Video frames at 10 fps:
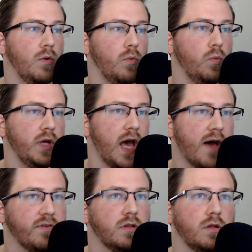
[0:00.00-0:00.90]
We
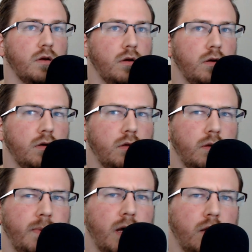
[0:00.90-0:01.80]
haven't learned
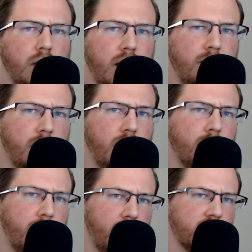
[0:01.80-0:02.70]
about the Eight-Man
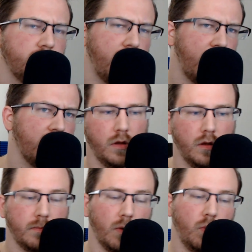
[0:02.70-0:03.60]
Empire's path,
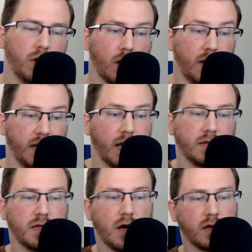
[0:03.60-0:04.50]
but Will already kind of
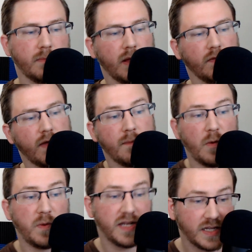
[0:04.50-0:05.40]
talked about that. But
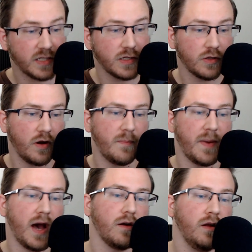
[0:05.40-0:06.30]
we did get to learn
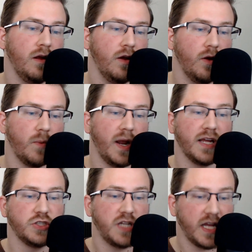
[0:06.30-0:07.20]
about Regan
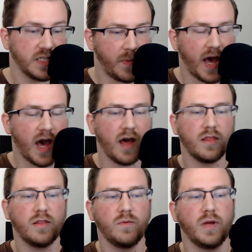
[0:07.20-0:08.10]
Shen's path.
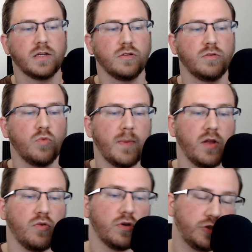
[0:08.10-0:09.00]
We got to learn more about
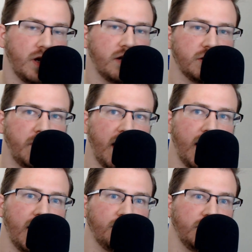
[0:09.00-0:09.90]
Northstrider's
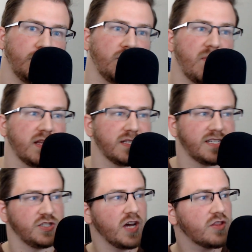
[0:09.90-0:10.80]
path. We learned about
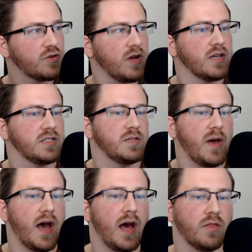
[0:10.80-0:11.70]
Sheth Kunaz's
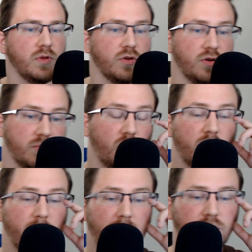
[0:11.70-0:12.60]
path. We learned more
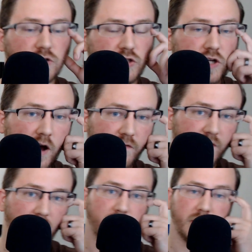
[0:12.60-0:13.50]
about the Shaw
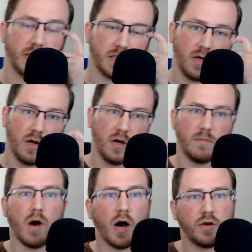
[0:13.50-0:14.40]
families,
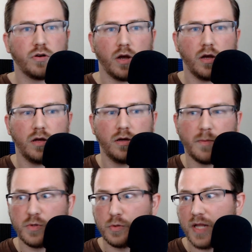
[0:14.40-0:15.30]
Madra, a
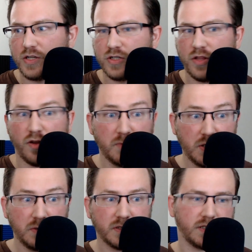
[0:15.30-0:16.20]
mutation. They're
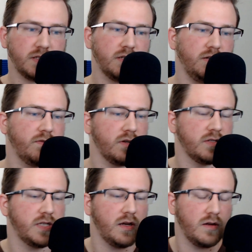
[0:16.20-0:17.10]
mutants. Even
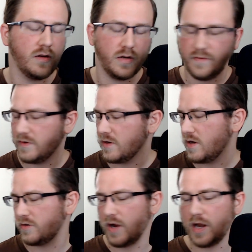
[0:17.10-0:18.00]

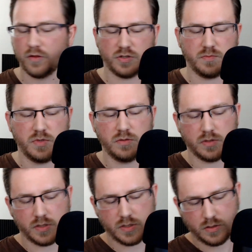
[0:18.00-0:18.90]
on Cradle, there's
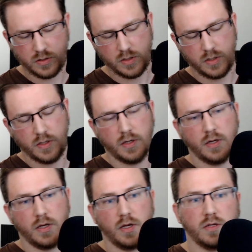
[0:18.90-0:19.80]
mutants.
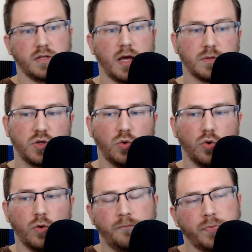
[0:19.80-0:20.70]
So that was cool.